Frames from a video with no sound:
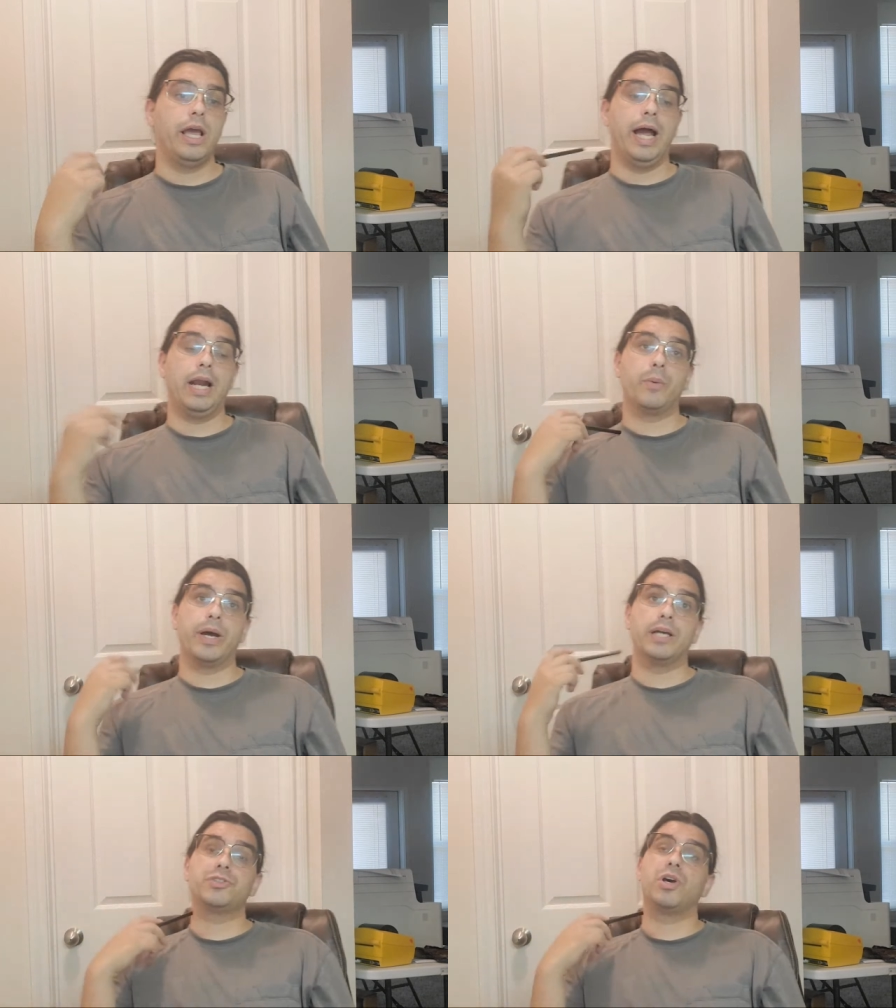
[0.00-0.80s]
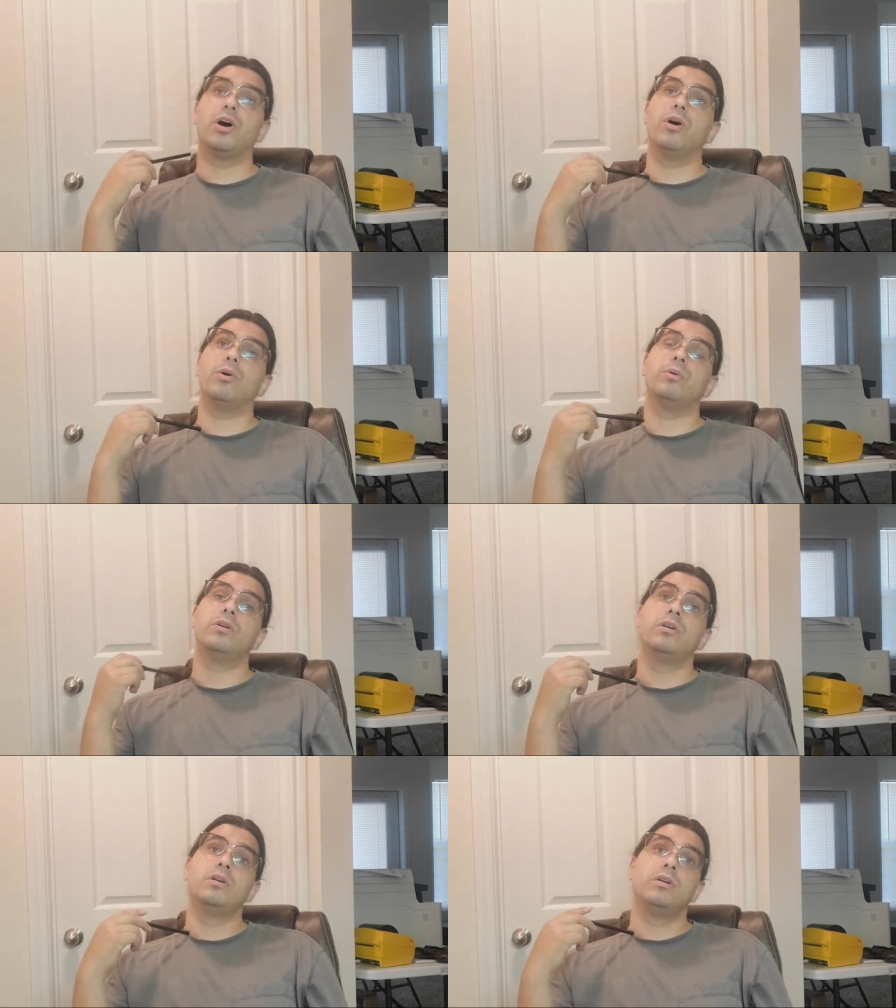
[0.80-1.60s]
Anyway, so
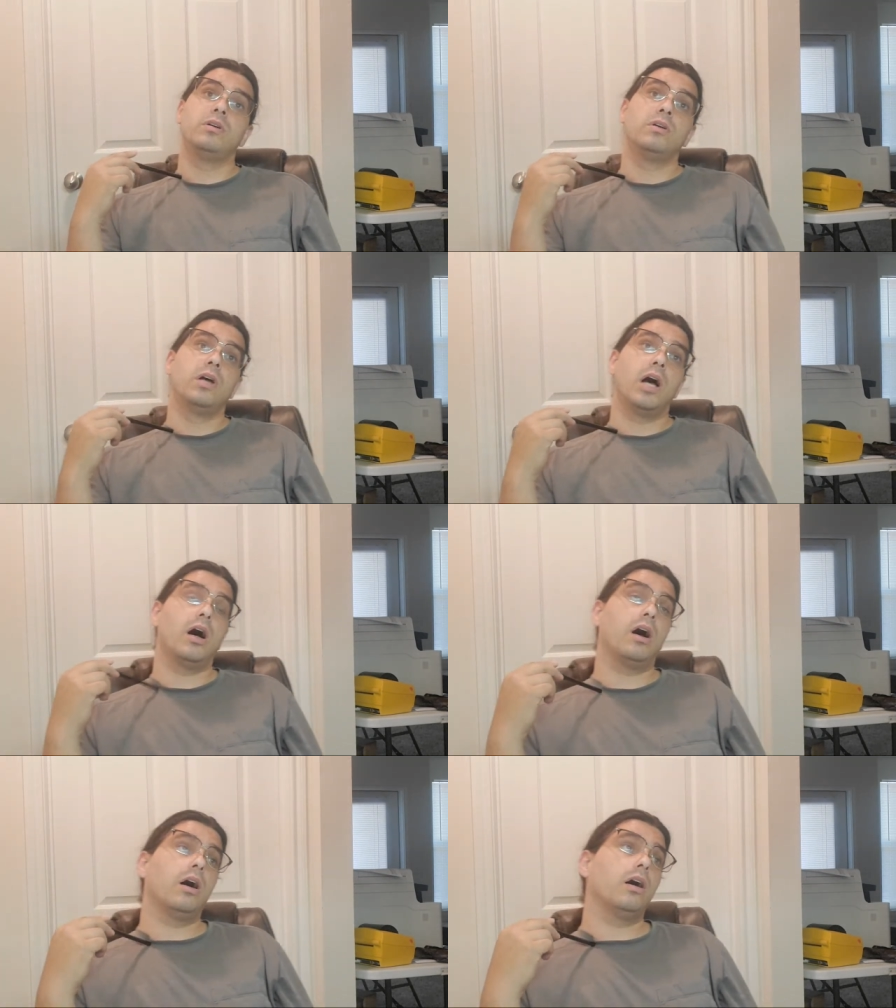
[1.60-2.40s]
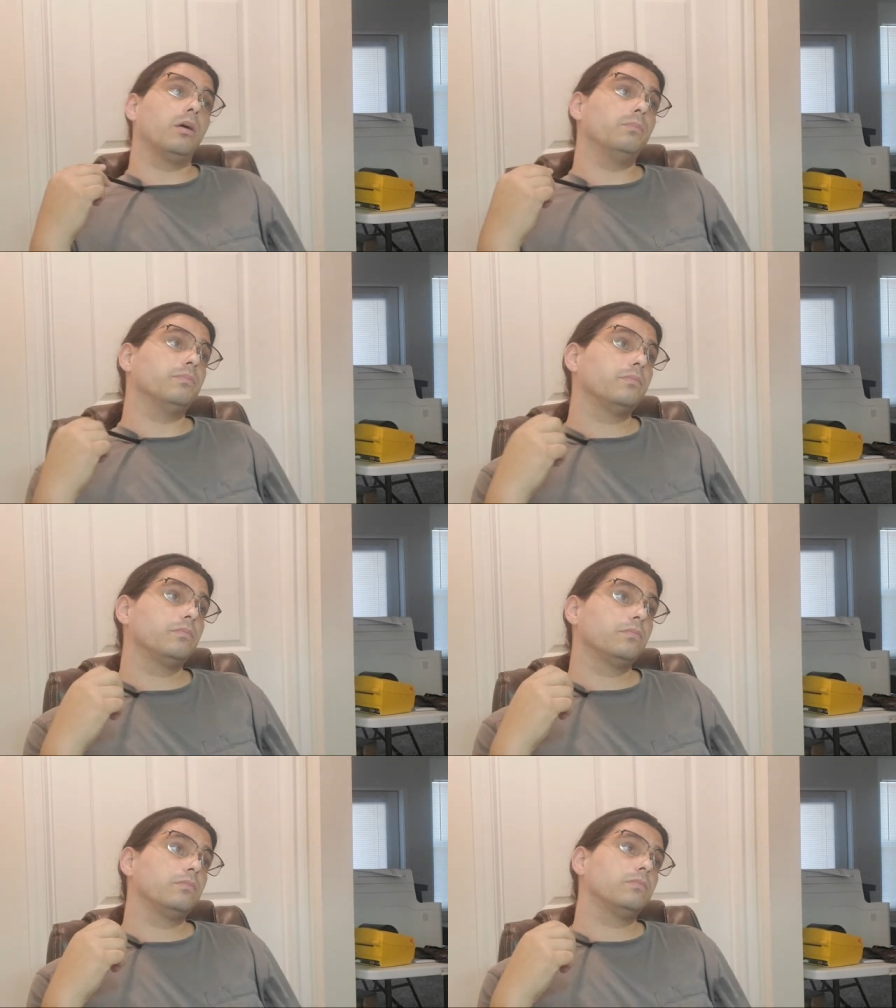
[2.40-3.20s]

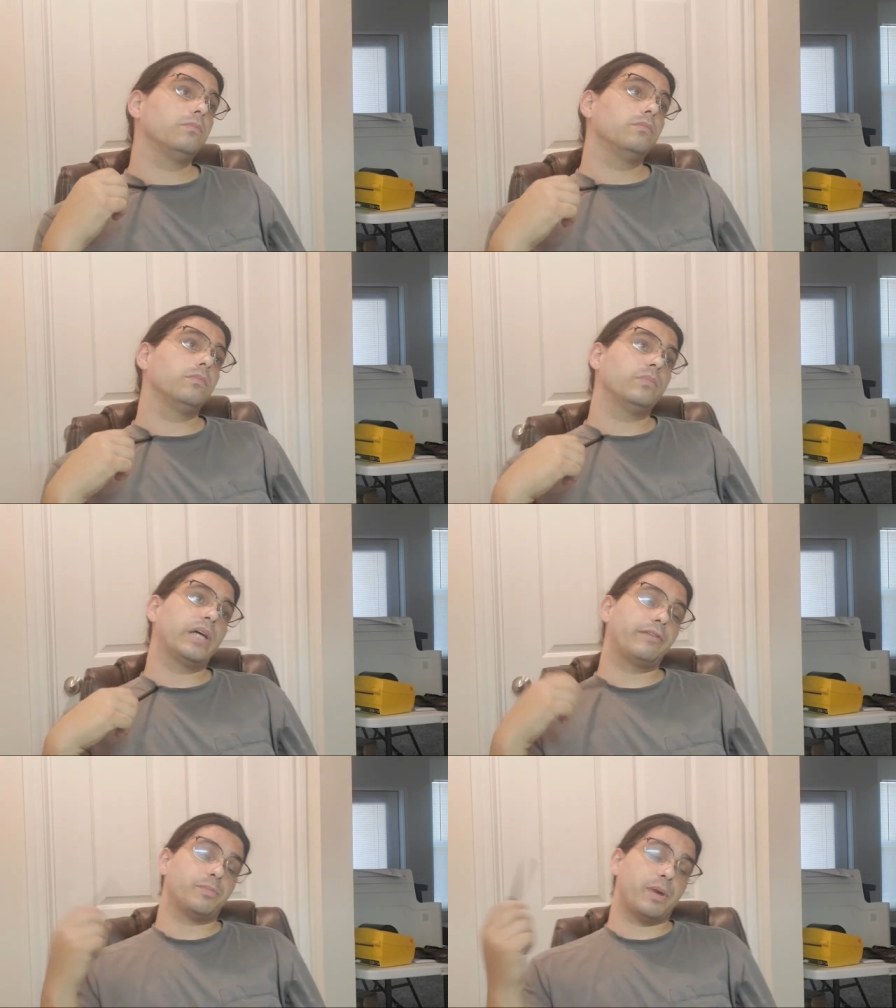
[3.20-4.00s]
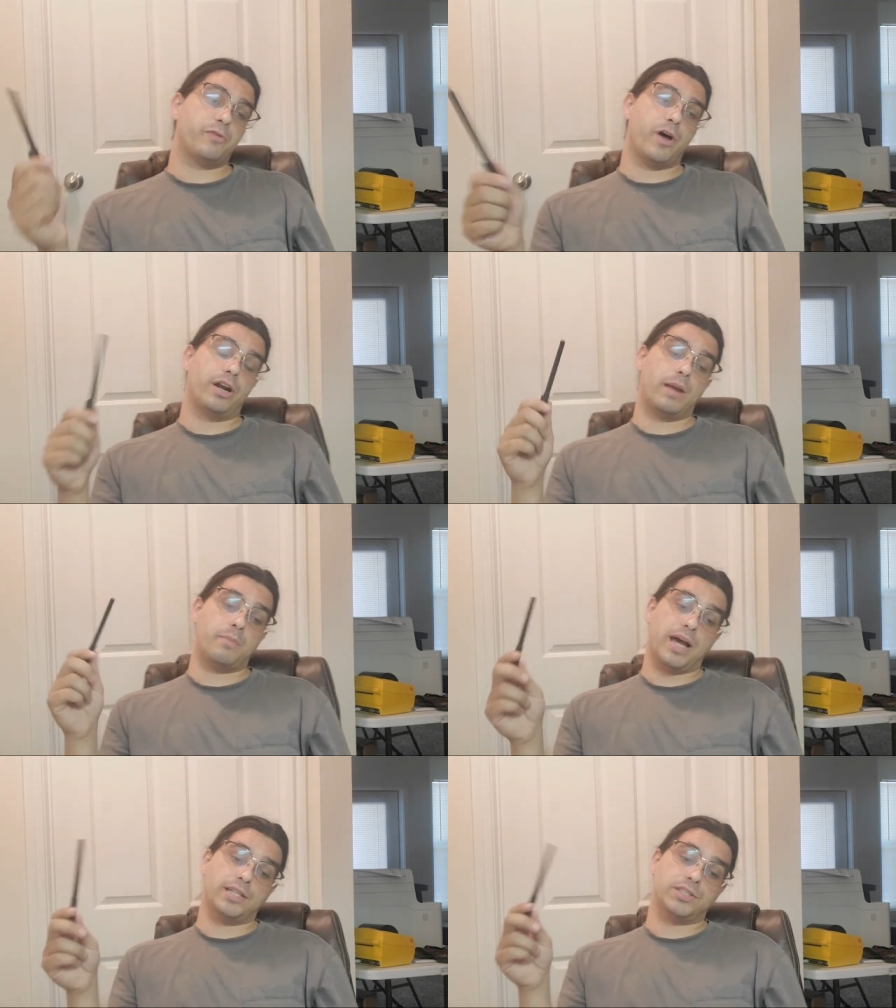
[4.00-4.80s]
after my father had
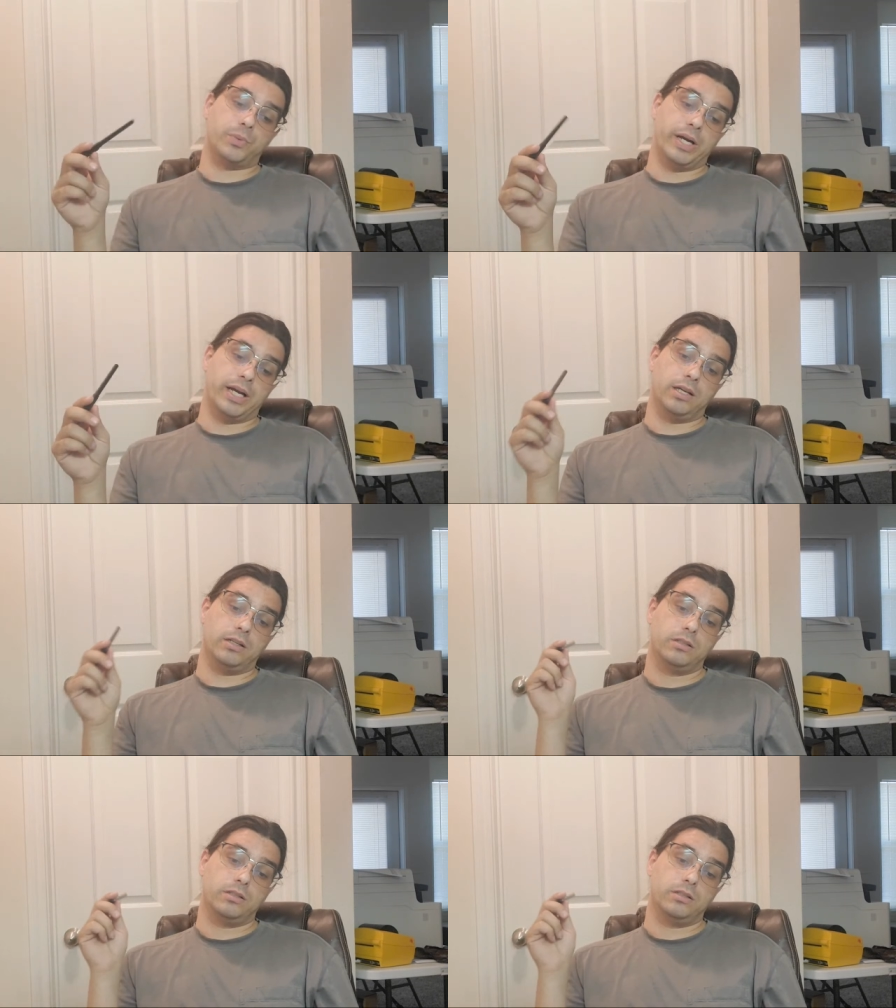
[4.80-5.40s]
passed away,